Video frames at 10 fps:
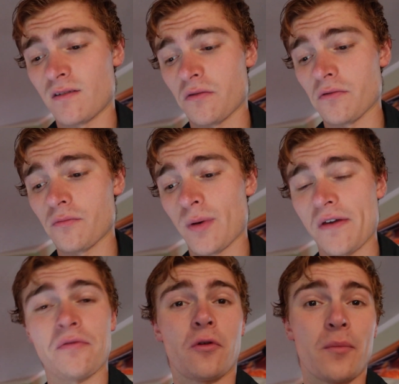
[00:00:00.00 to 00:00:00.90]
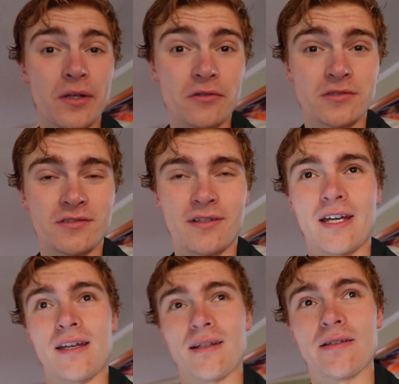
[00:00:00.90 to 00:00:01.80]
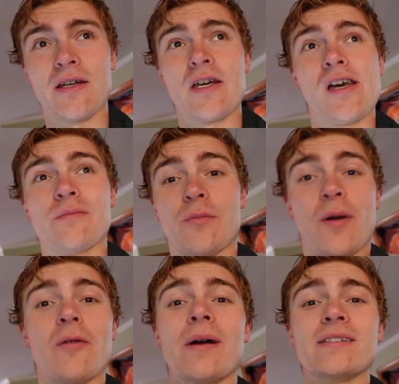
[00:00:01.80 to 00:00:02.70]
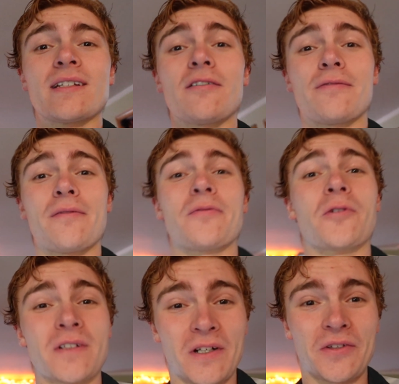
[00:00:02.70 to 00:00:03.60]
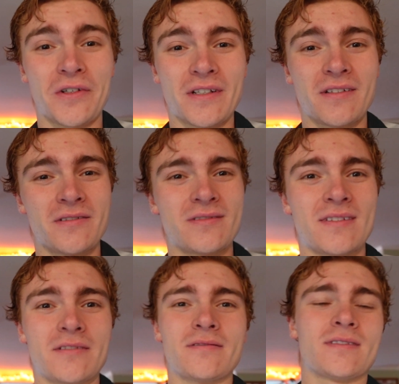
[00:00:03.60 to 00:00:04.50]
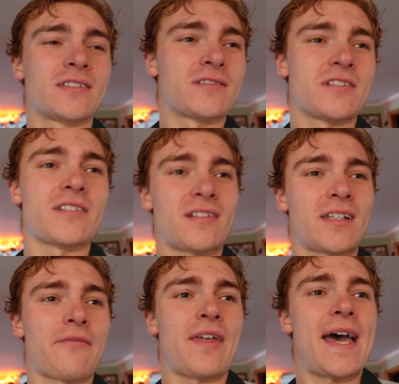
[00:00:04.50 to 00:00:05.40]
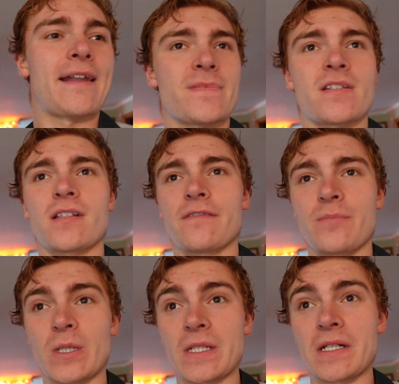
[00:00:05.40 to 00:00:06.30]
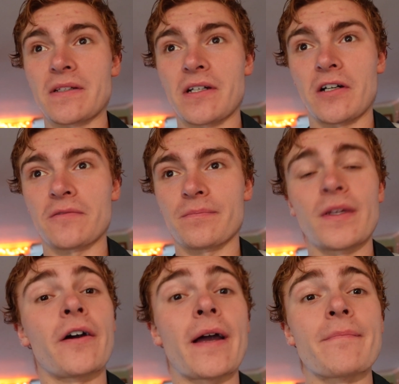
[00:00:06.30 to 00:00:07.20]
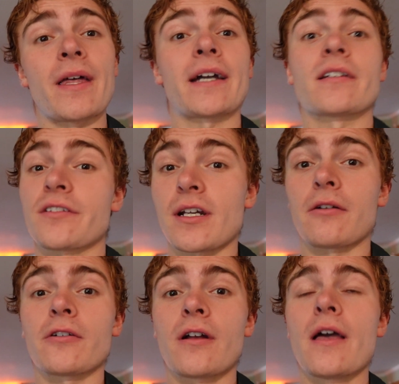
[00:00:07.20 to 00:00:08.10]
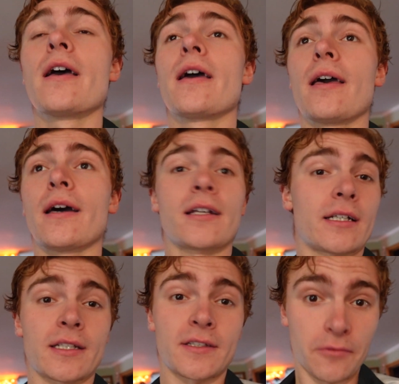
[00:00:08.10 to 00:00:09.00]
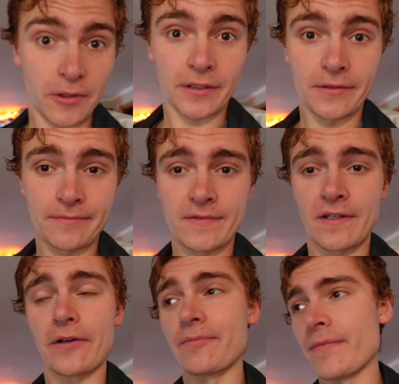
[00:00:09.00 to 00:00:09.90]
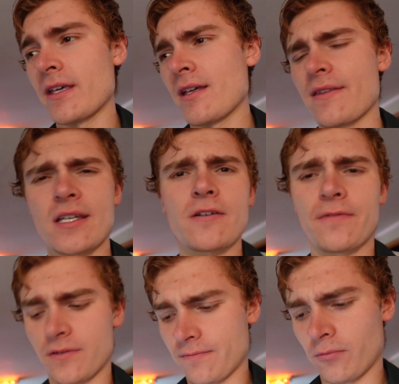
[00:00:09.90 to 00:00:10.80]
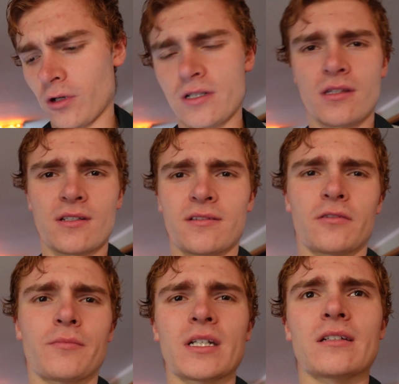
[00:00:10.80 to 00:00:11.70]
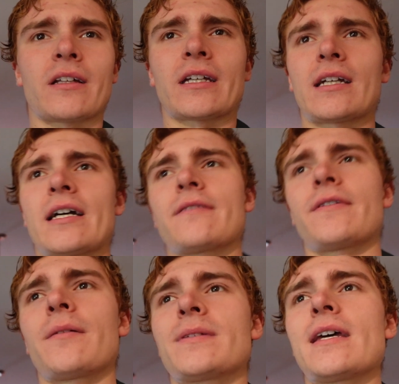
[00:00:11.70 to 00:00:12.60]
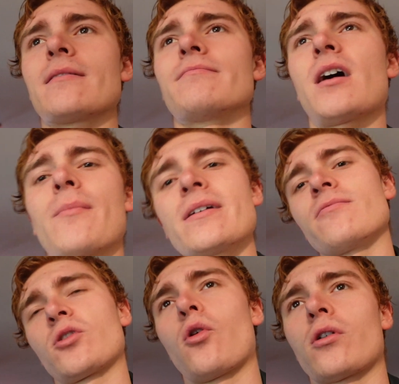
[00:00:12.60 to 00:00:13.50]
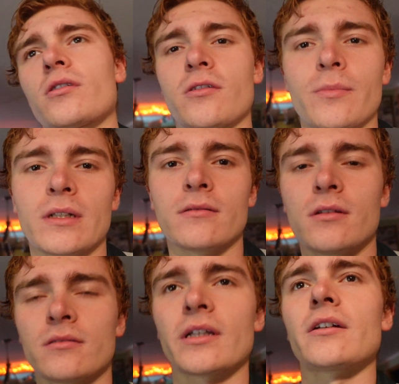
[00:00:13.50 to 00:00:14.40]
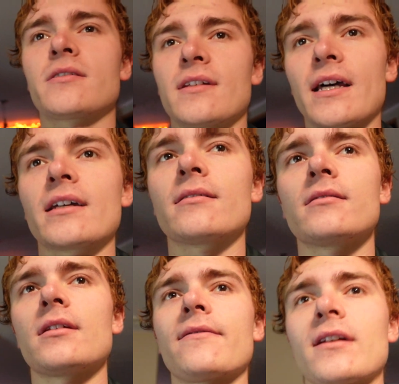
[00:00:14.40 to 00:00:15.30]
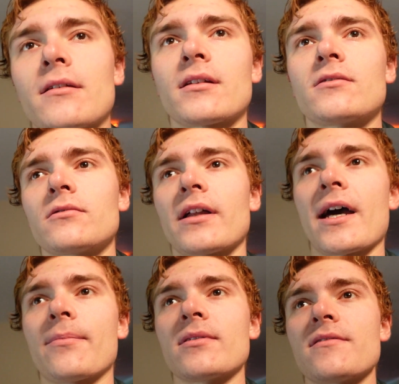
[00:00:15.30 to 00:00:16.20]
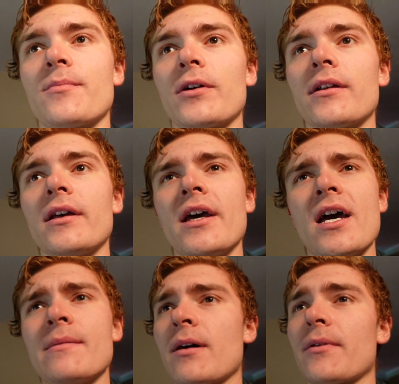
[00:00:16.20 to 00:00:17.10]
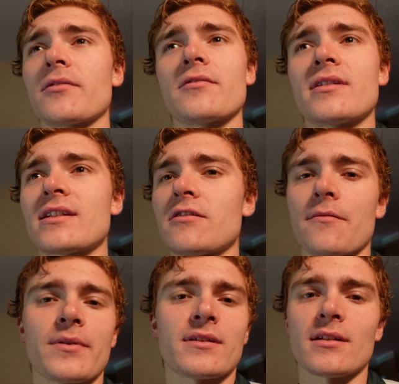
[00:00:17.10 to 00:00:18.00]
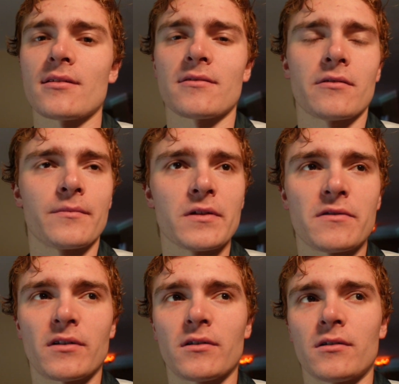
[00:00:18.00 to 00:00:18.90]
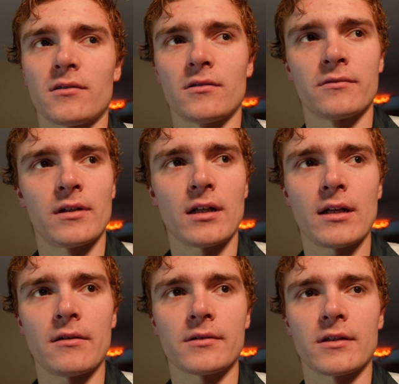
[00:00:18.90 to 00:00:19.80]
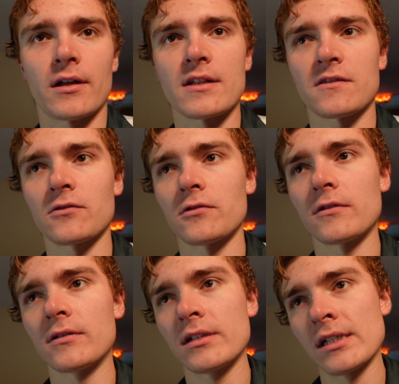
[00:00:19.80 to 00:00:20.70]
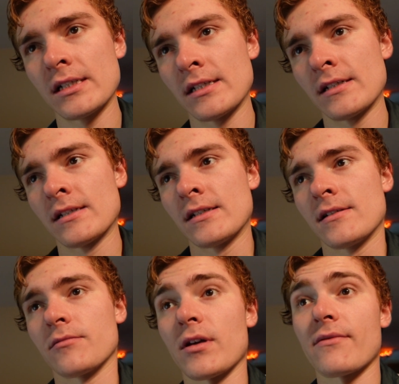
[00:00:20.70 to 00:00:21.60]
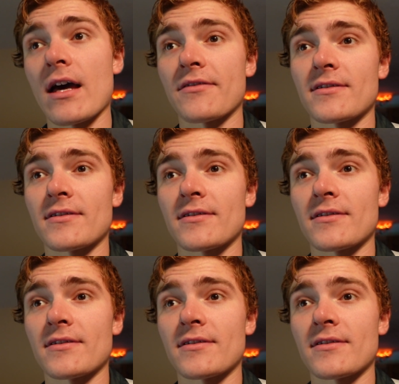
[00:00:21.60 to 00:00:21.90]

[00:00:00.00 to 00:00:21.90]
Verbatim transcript: to pay for bills and prepare myself for adulthood. Don't don't you just love that? Just love being an adult. All right, I got to shower and I got to get to work. So, thank you for watching this little mini like kind of update. I might record a little bit later tonight if anything cool happens. But my brother and sister are busy. They're doing musical right now at their high school. And we have that